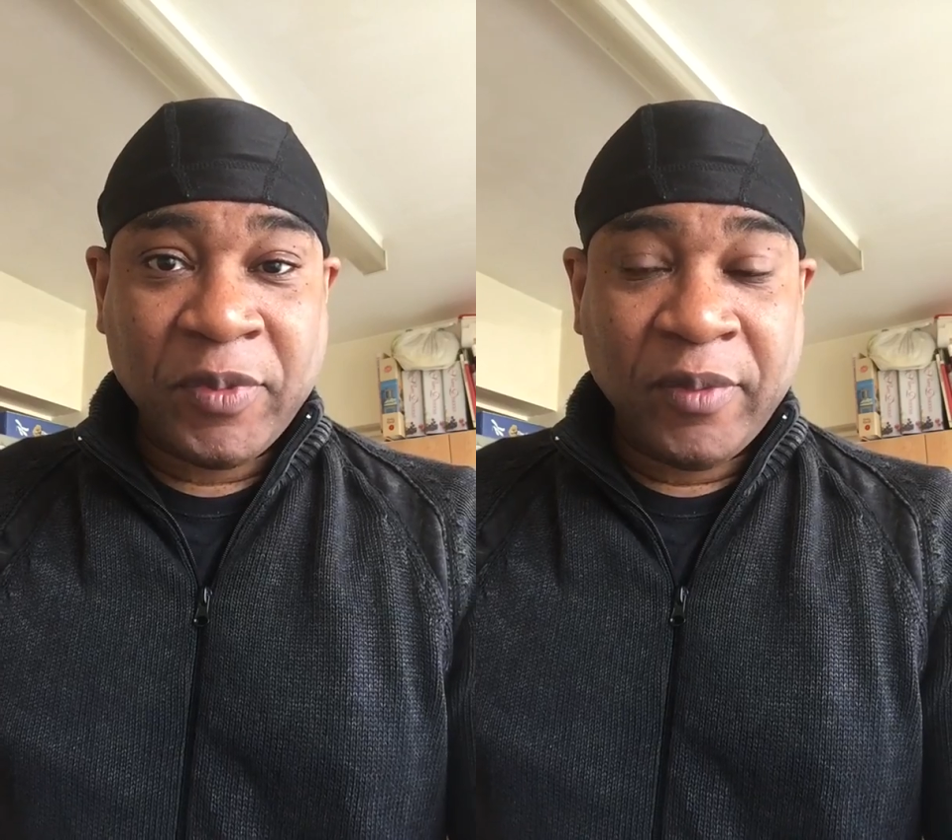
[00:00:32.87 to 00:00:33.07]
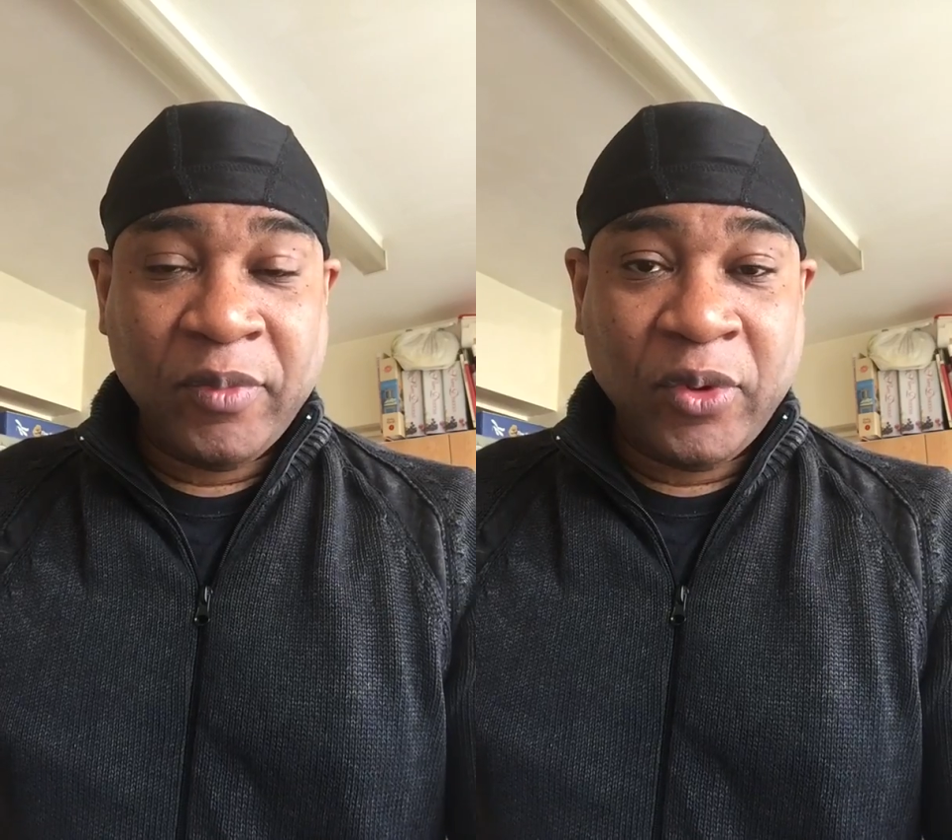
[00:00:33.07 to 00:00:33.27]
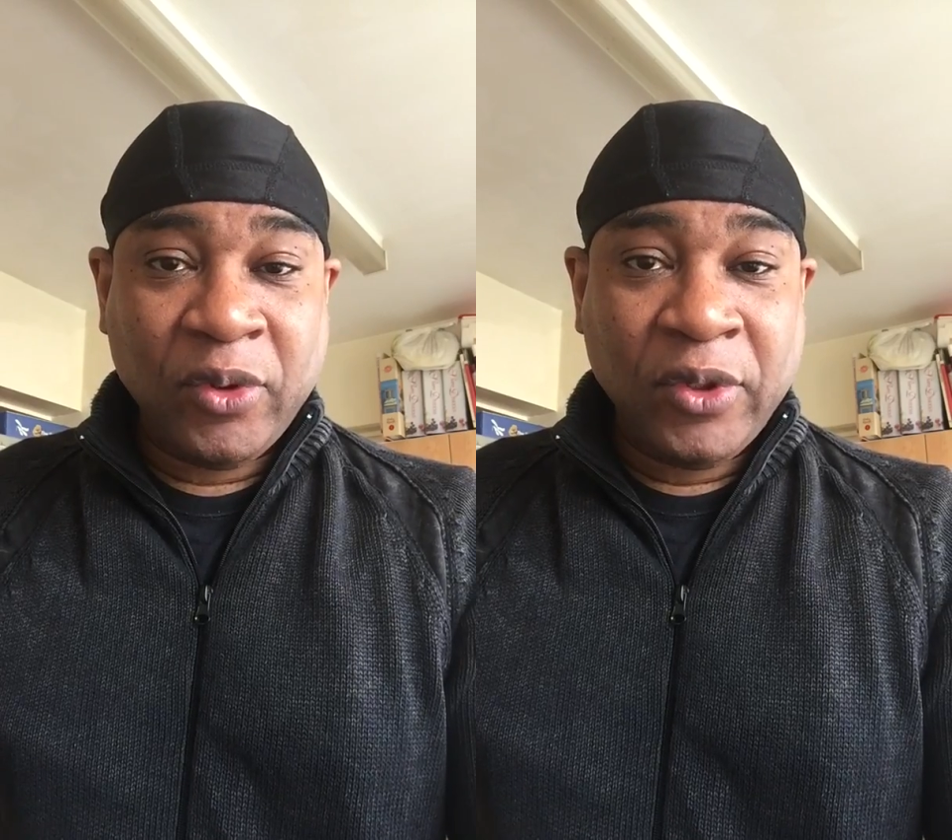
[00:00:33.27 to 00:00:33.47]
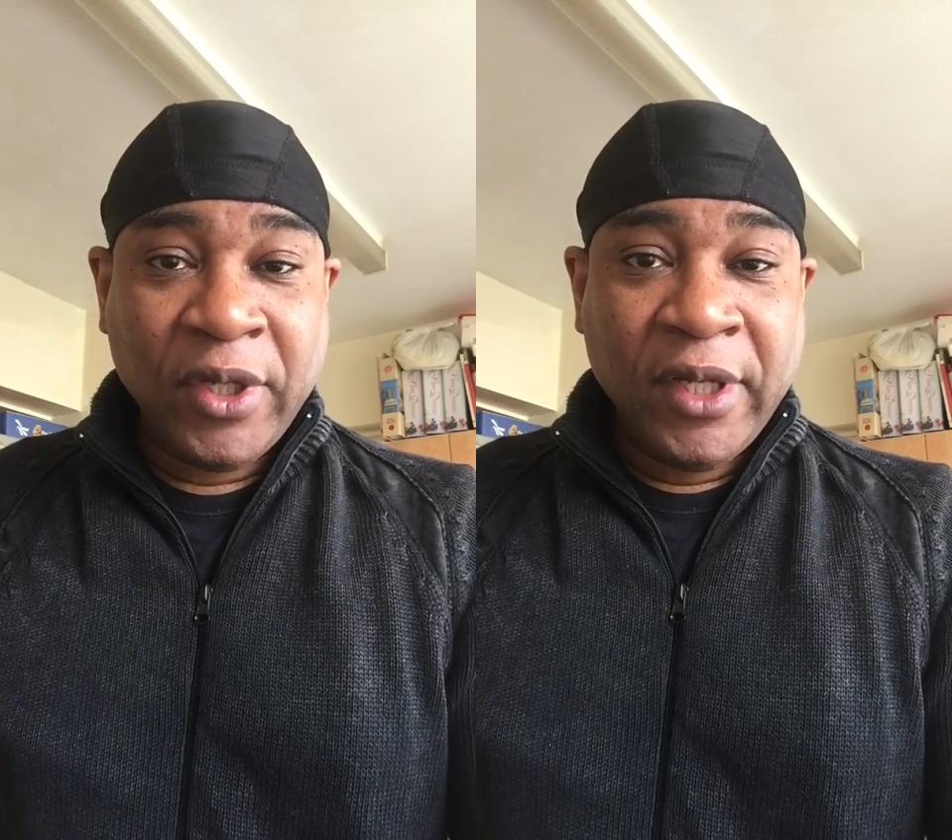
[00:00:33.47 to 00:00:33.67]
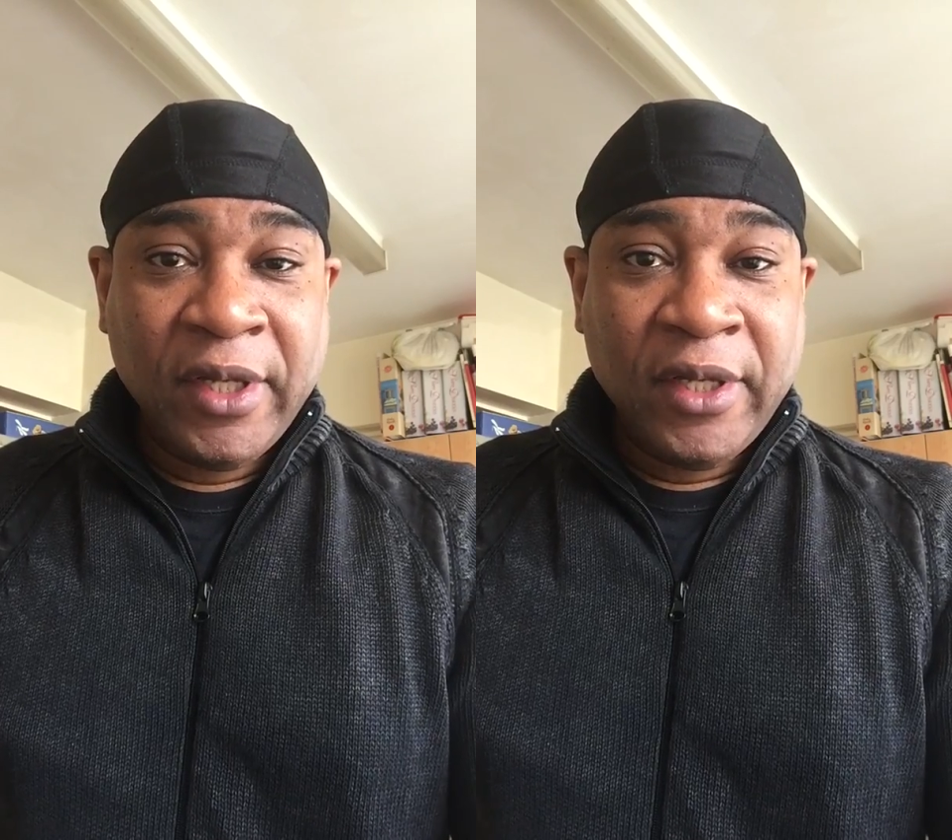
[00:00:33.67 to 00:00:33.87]
but more
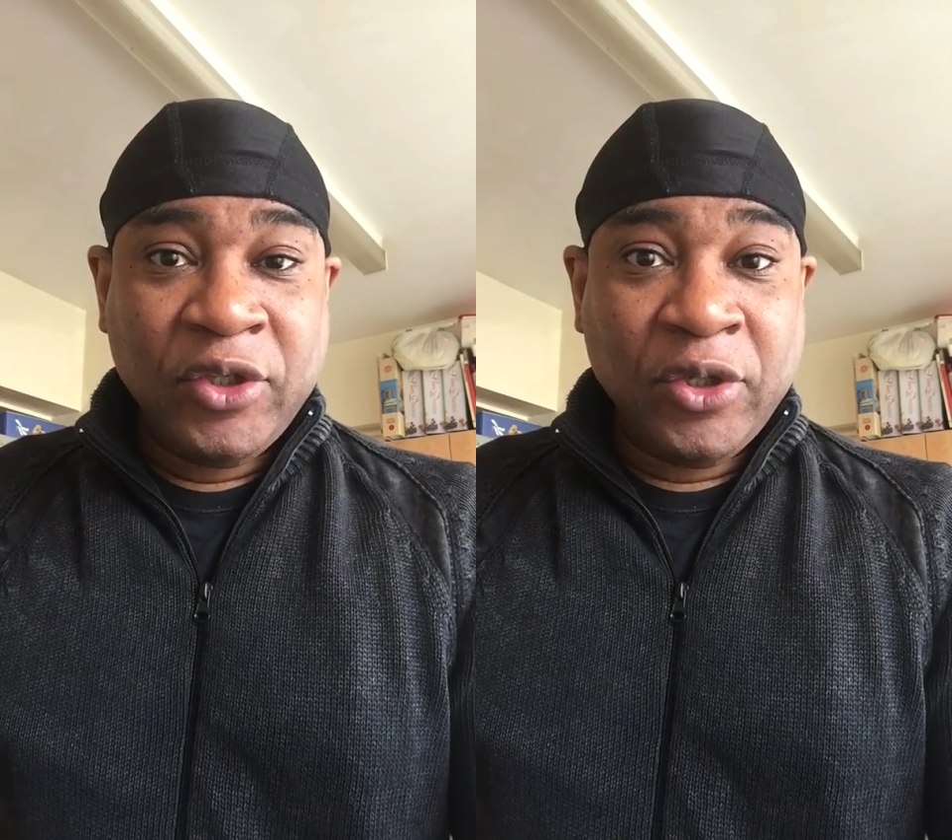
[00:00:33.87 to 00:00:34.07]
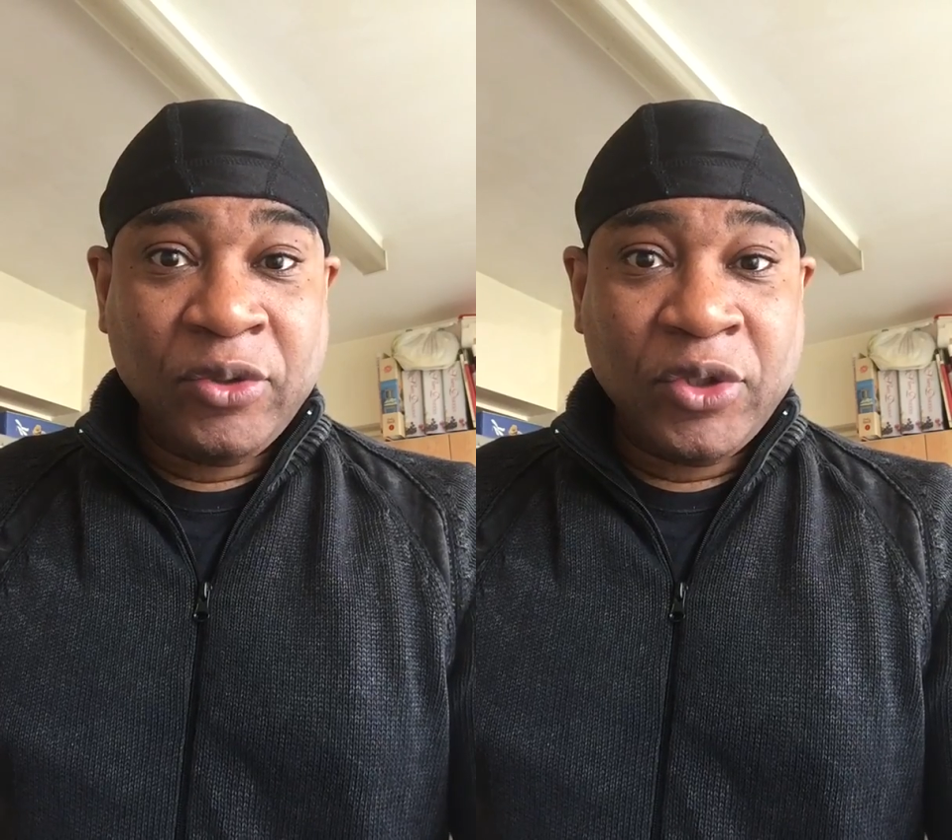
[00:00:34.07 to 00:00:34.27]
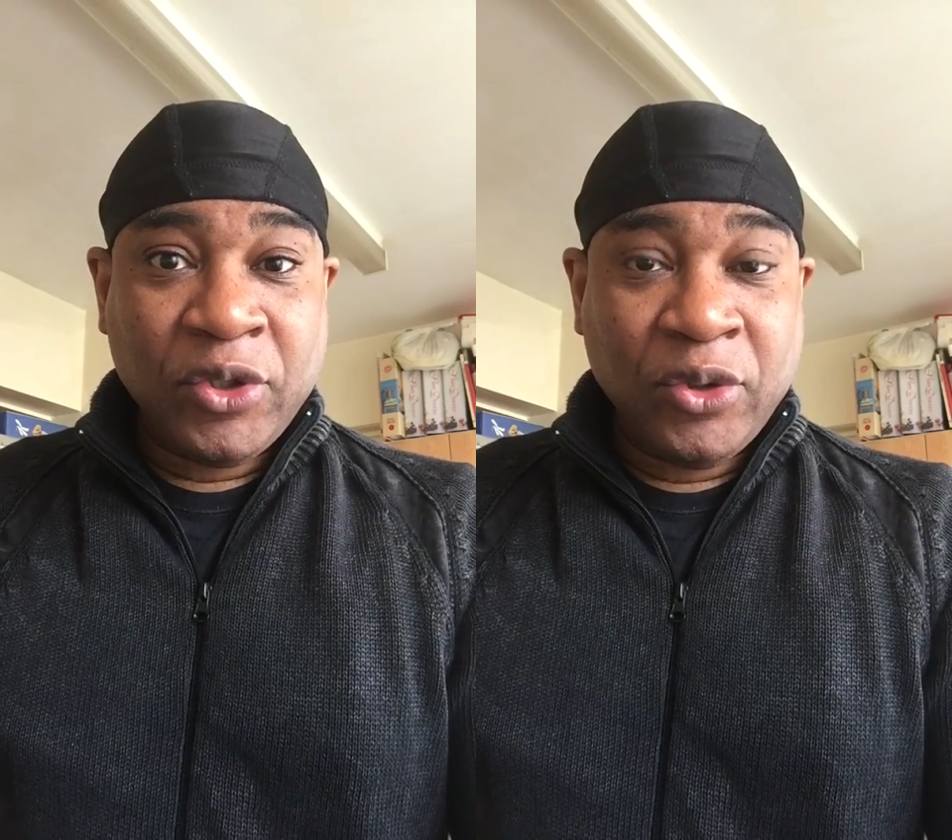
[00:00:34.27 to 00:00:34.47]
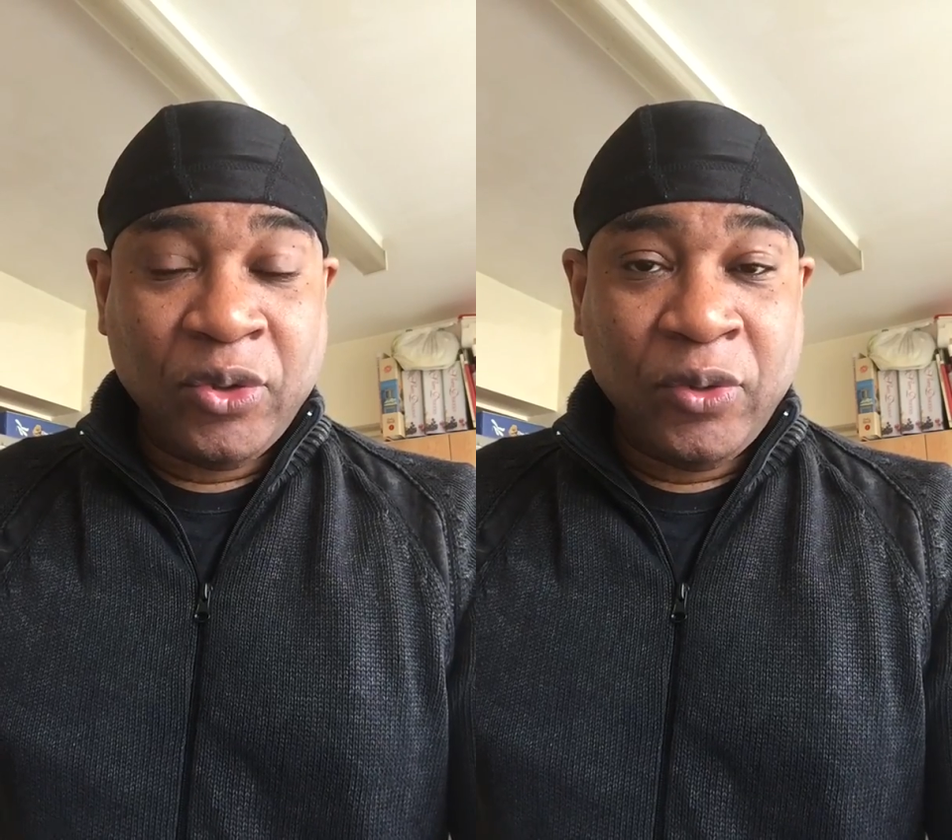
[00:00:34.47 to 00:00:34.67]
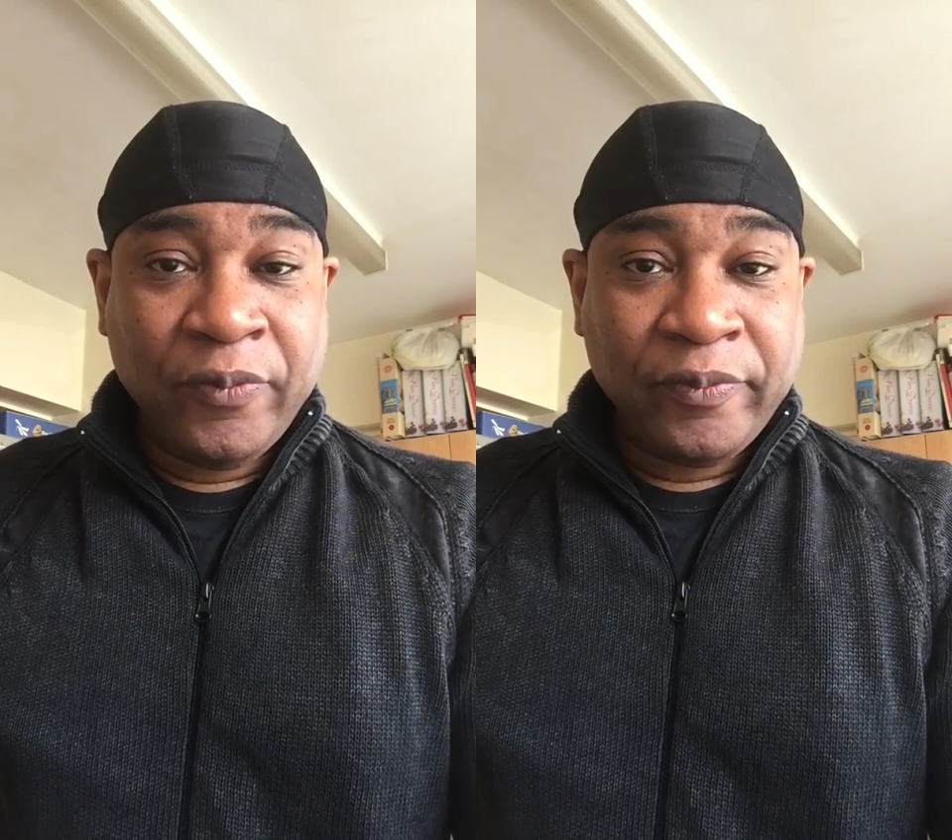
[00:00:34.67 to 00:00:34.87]
due
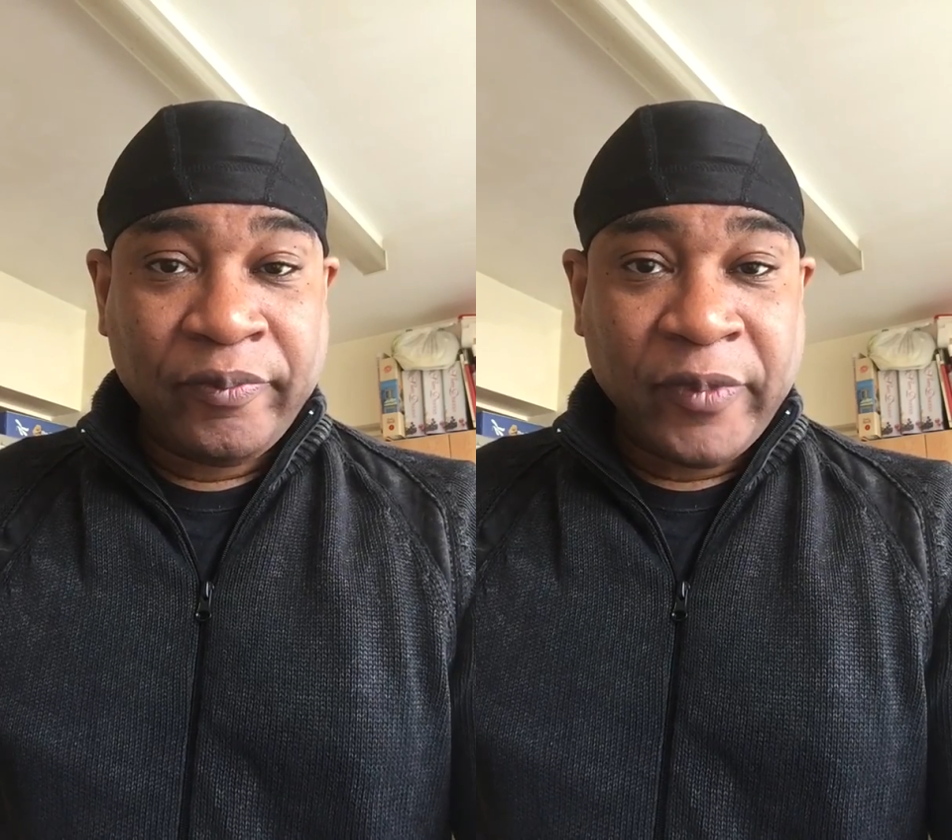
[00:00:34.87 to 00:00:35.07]
to